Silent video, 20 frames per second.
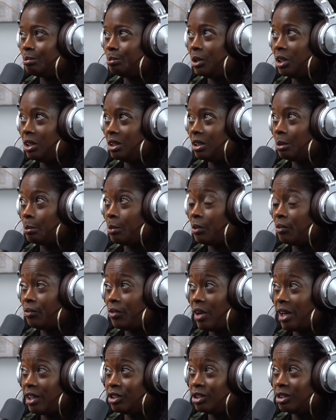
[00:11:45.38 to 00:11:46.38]
being a
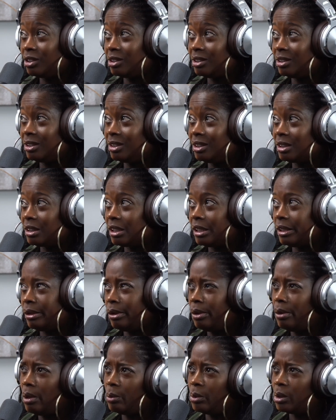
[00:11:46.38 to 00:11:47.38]
perfectionist is like,
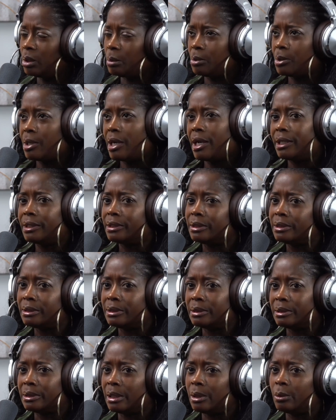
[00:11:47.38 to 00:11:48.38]
oh, I want to
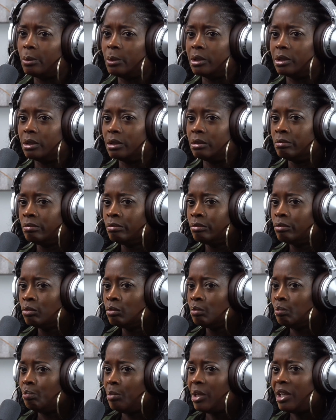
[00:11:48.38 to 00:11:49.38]
practice it. I want to
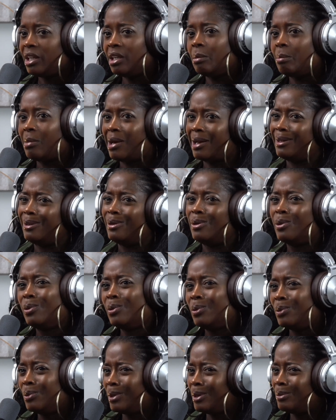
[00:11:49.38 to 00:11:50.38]
make it my
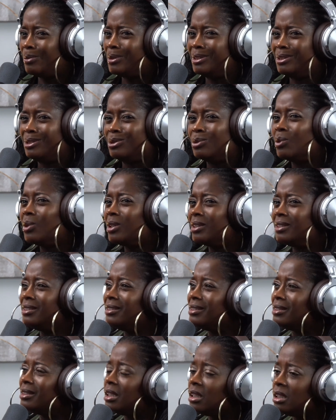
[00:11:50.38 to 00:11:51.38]
own. I want to do all
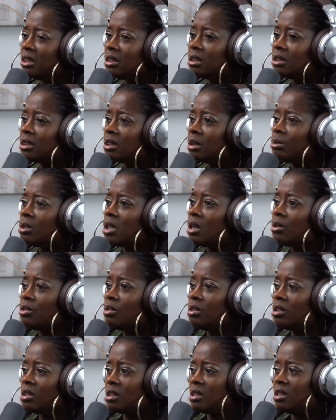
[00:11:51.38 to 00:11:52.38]
these things. So sometimes
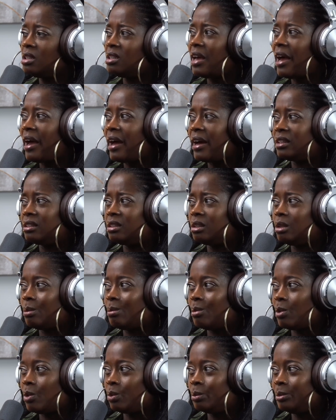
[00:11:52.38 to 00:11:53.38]
you just need to act in a
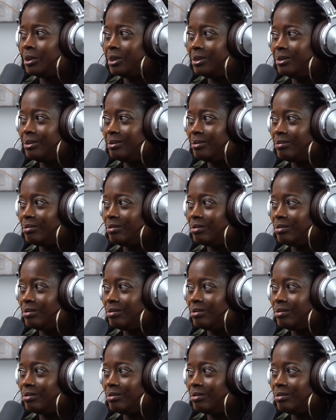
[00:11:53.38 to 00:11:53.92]
moment